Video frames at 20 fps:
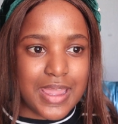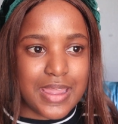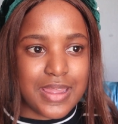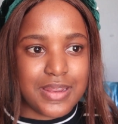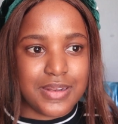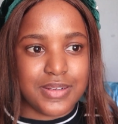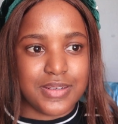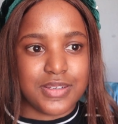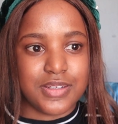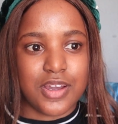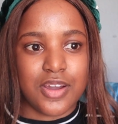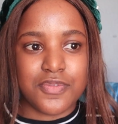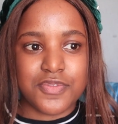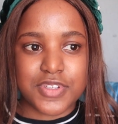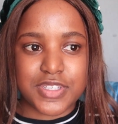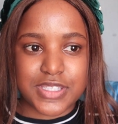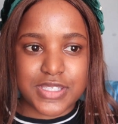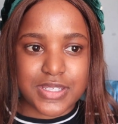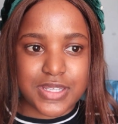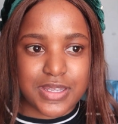And
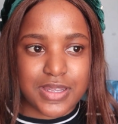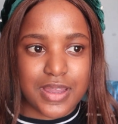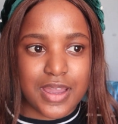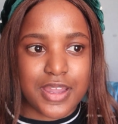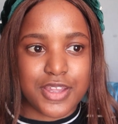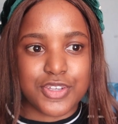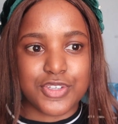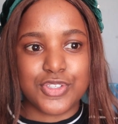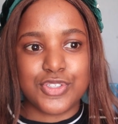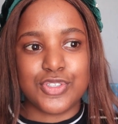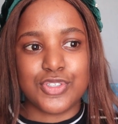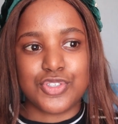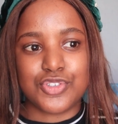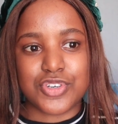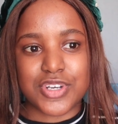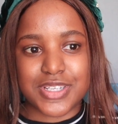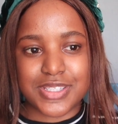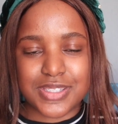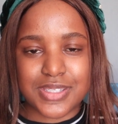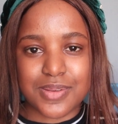obviously, I used to
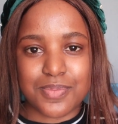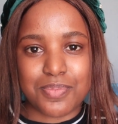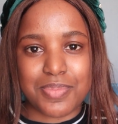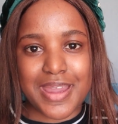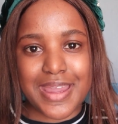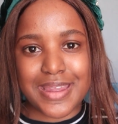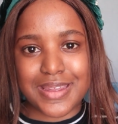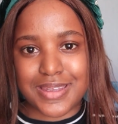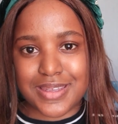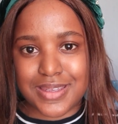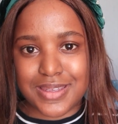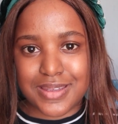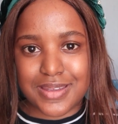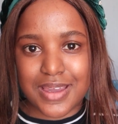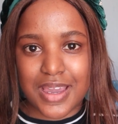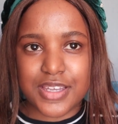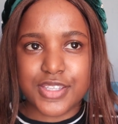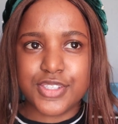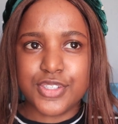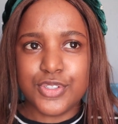dress in
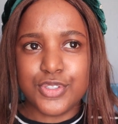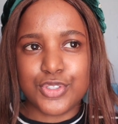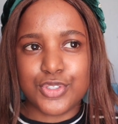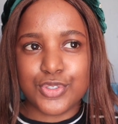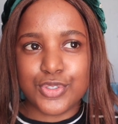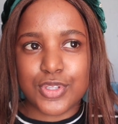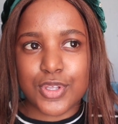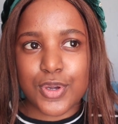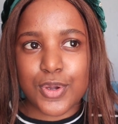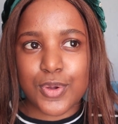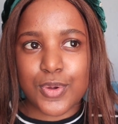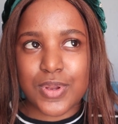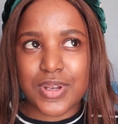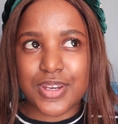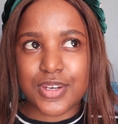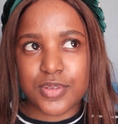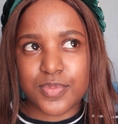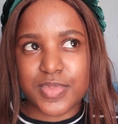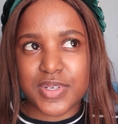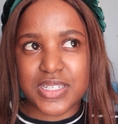baggy. I still do, though, a
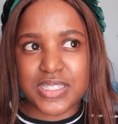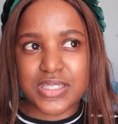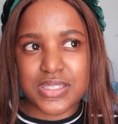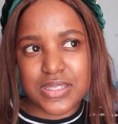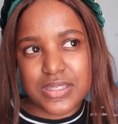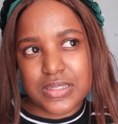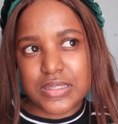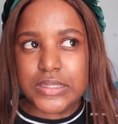little bit.